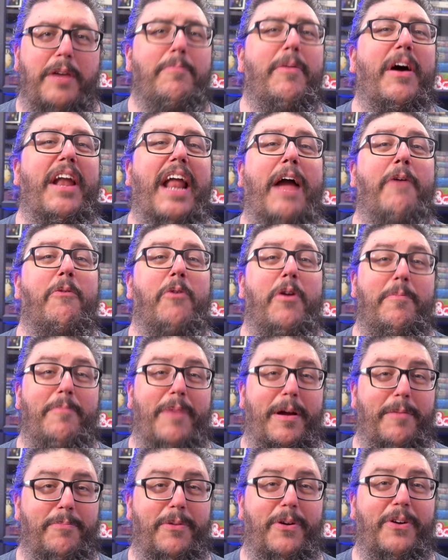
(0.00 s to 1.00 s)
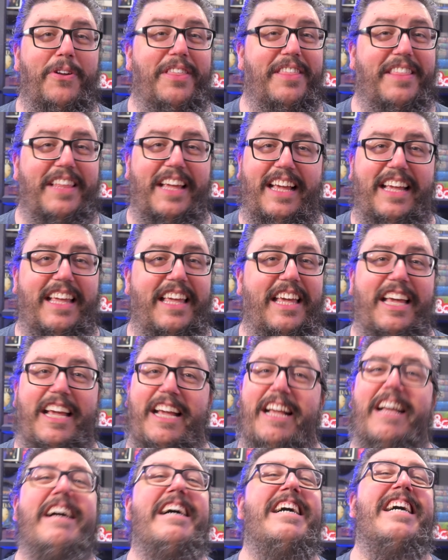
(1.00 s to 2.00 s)
but I remember
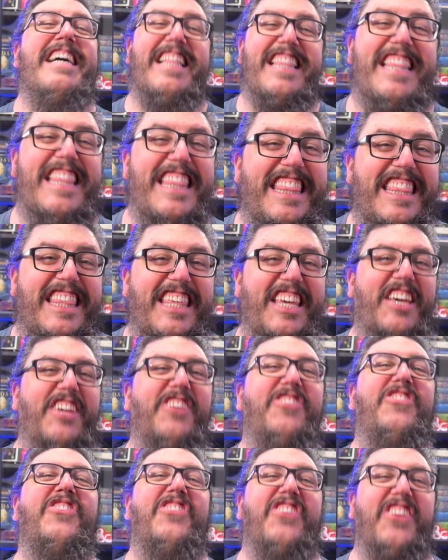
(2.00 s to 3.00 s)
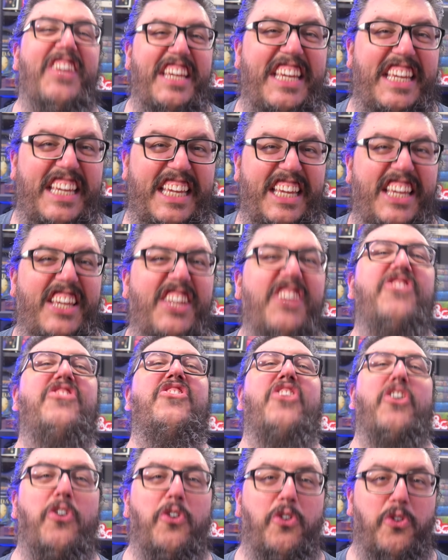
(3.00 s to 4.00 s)
thinking, this
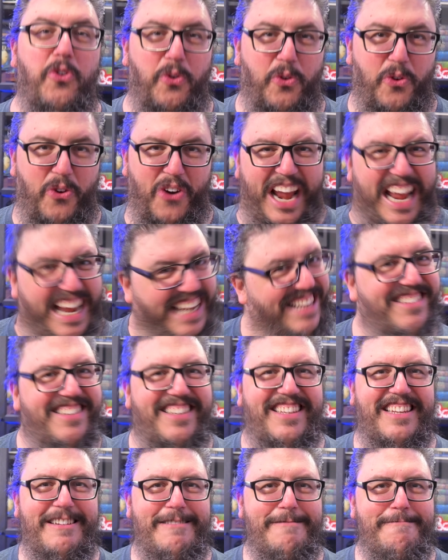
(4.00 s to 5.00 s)
is great.